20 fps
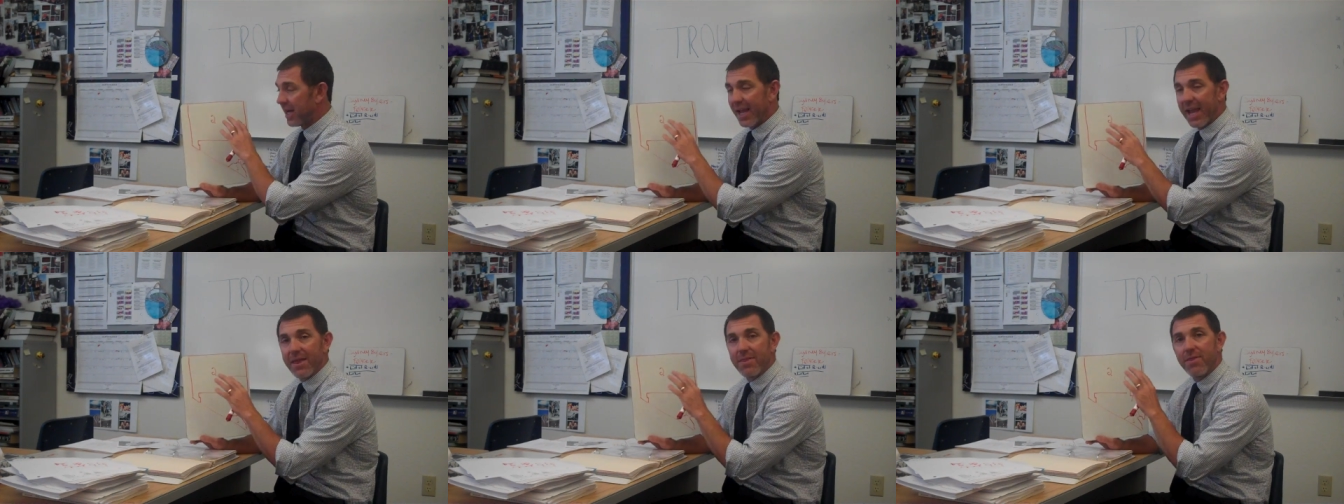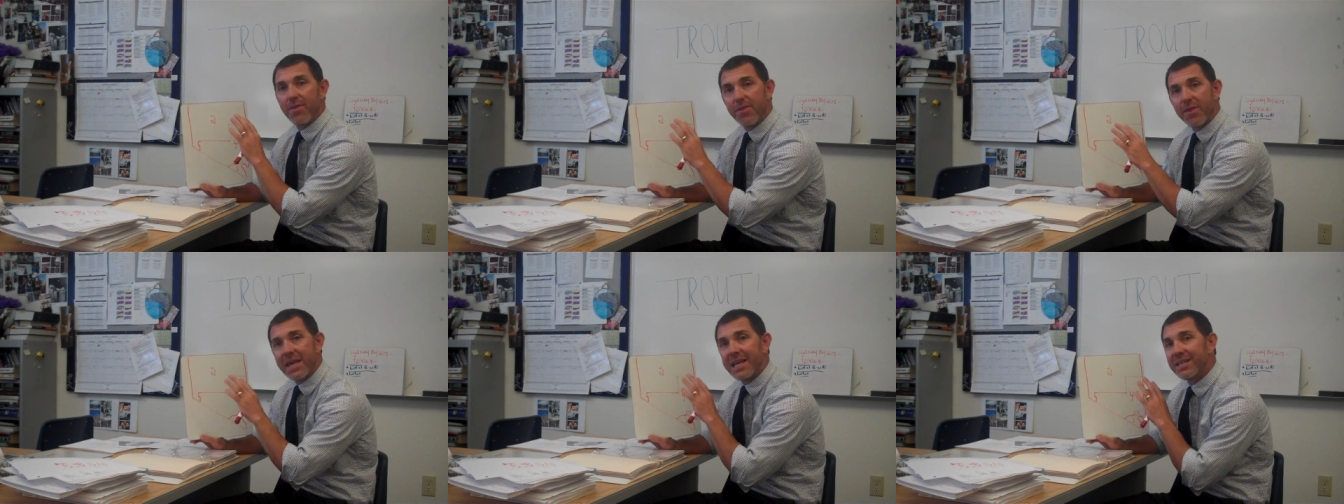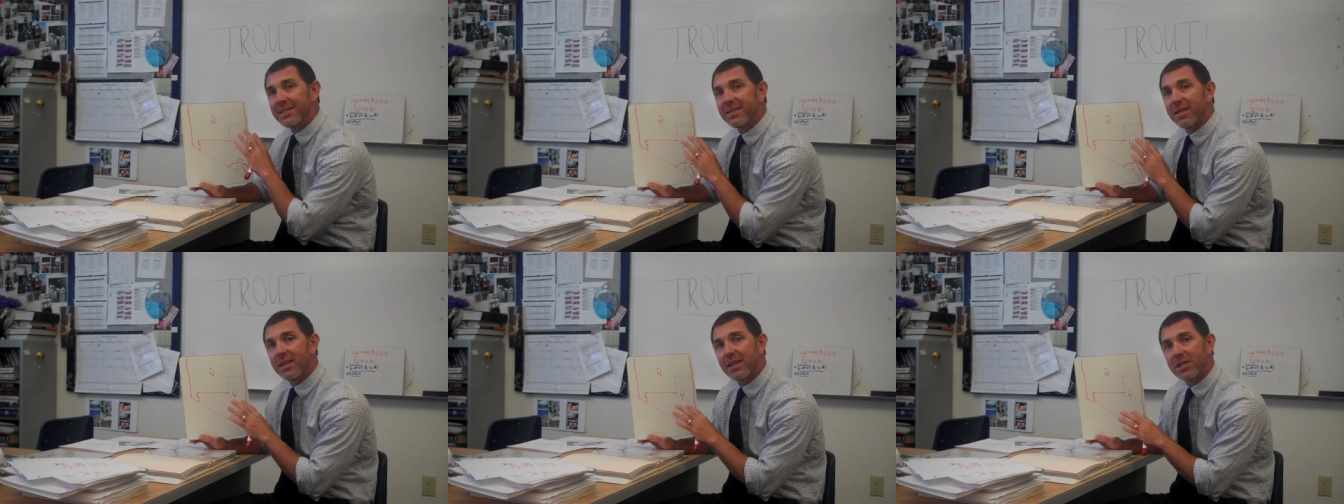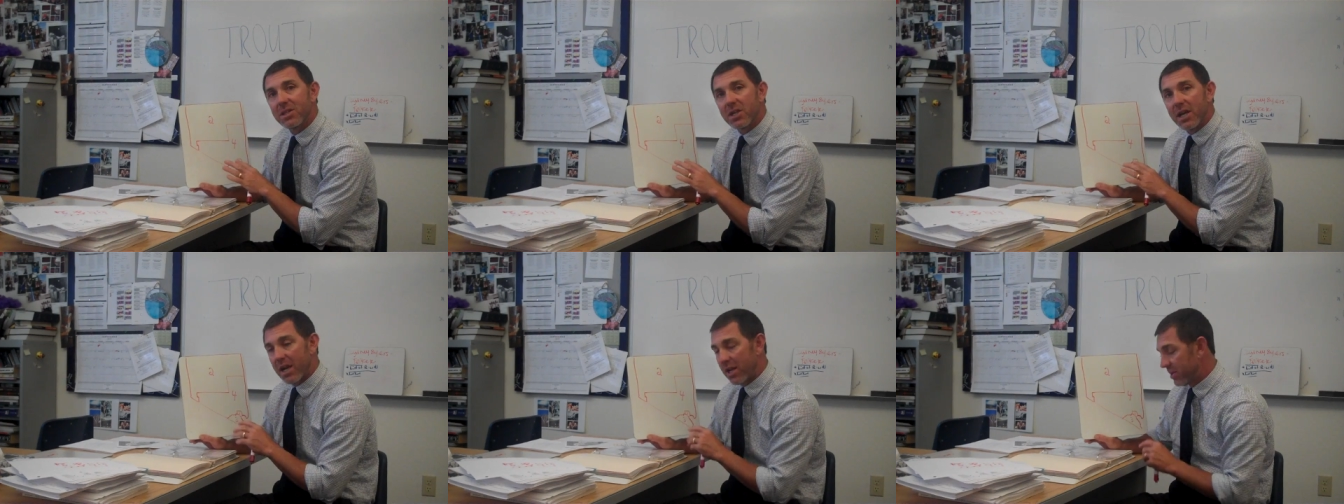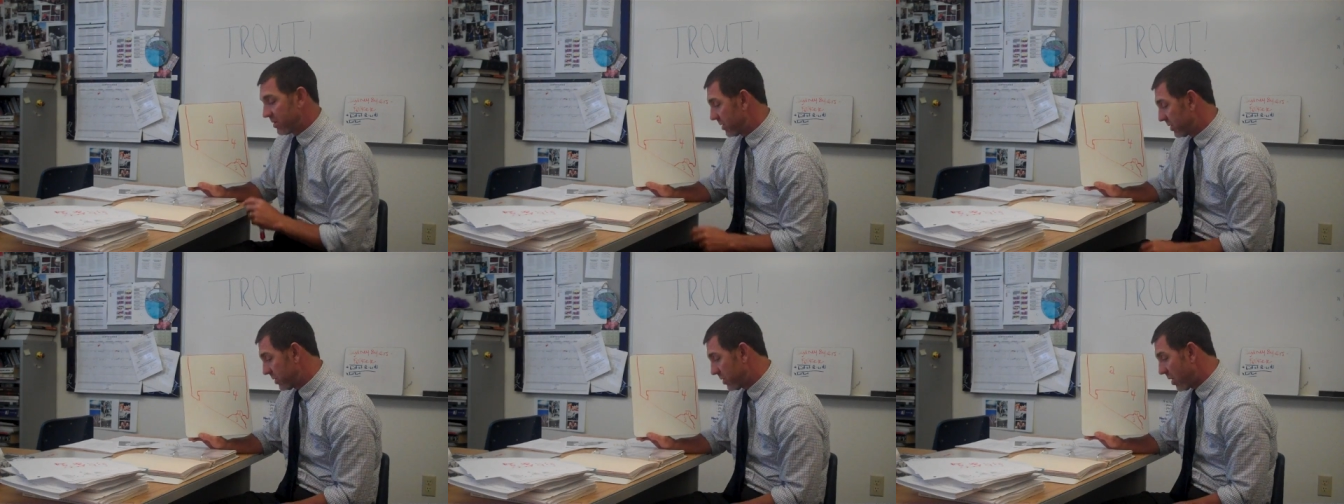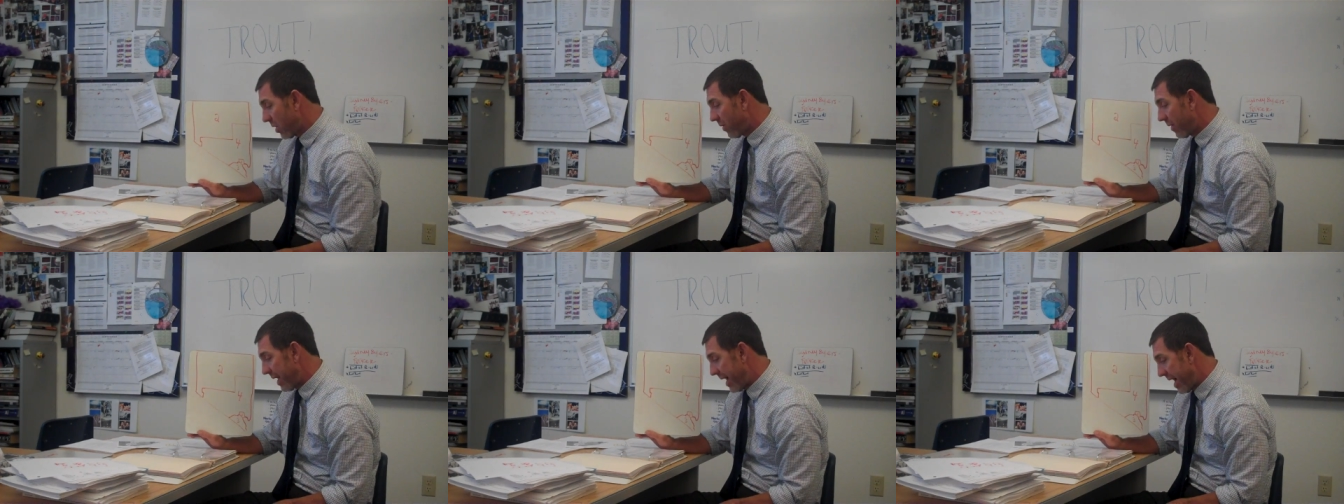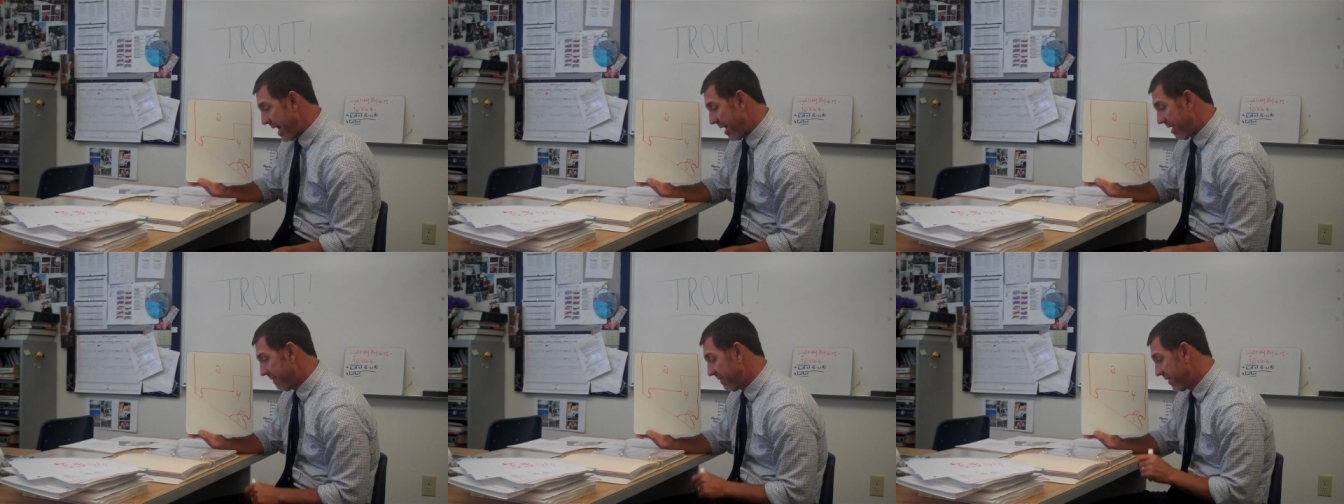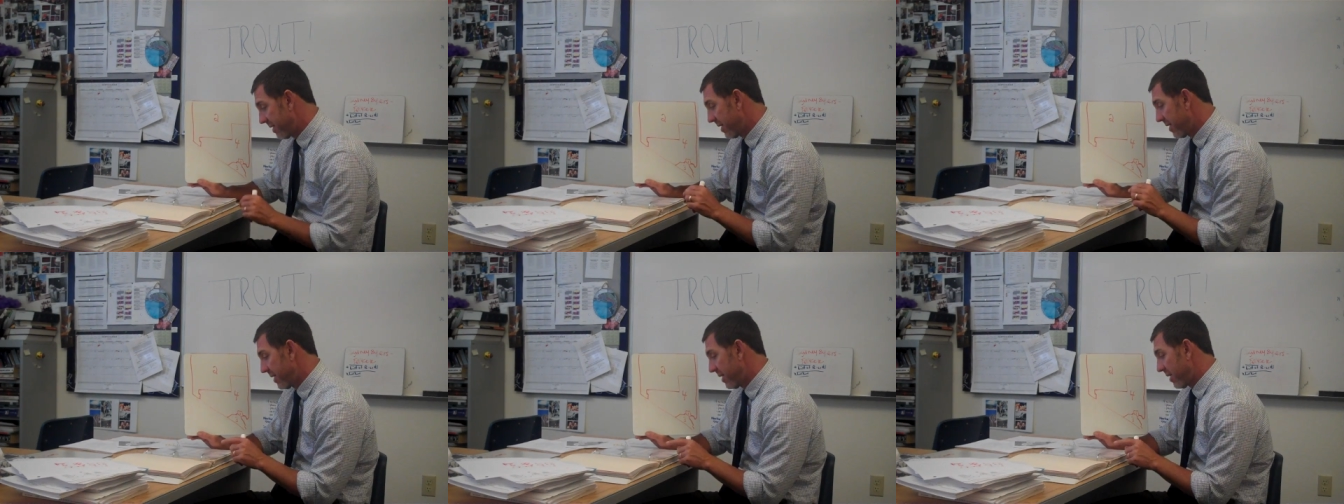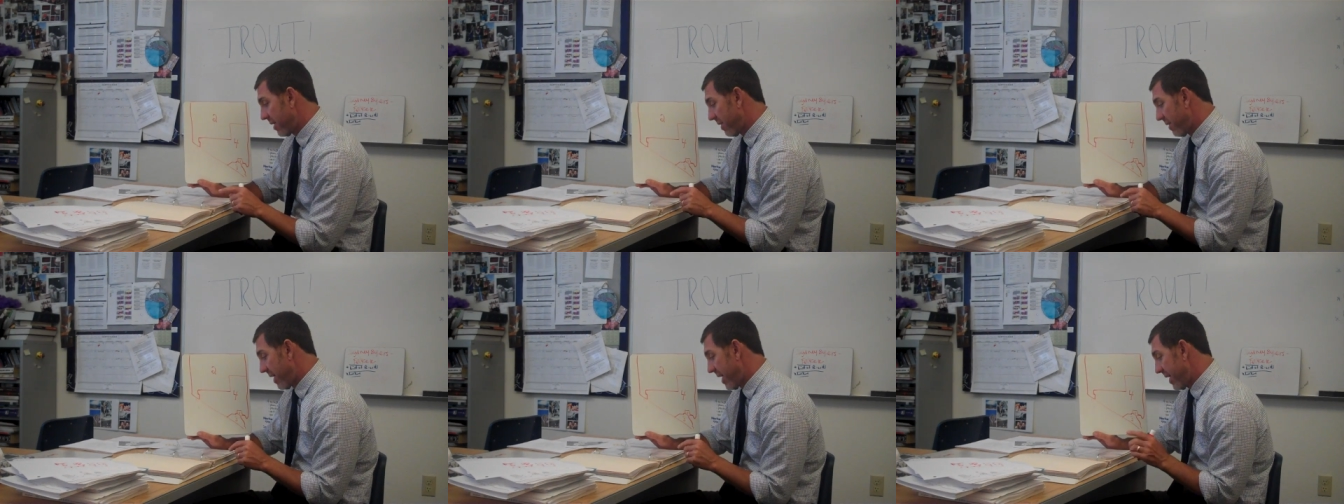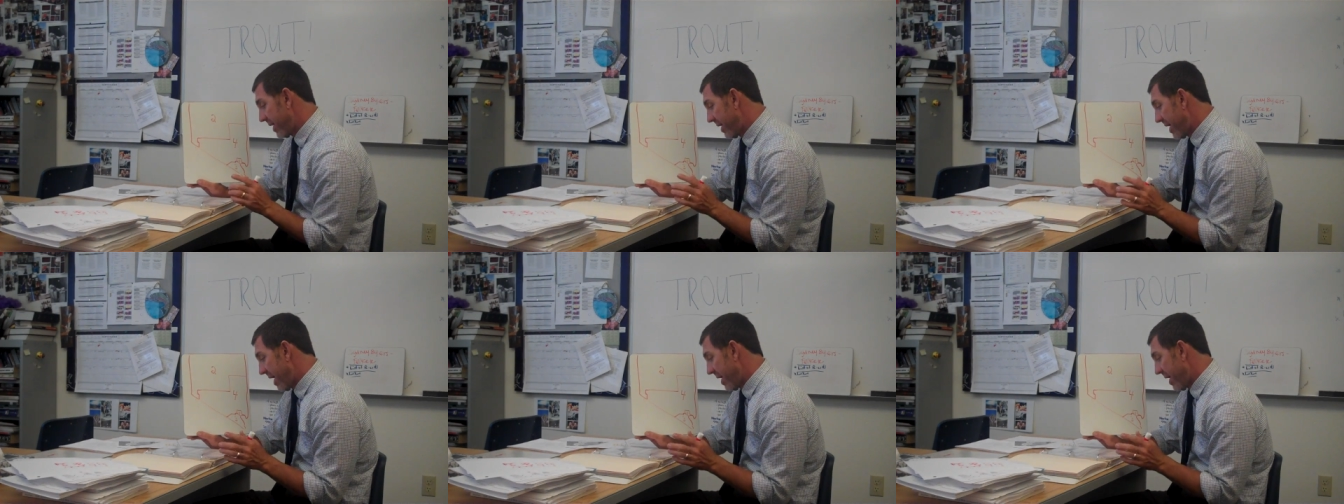Again, things that the challengers don't have, all right?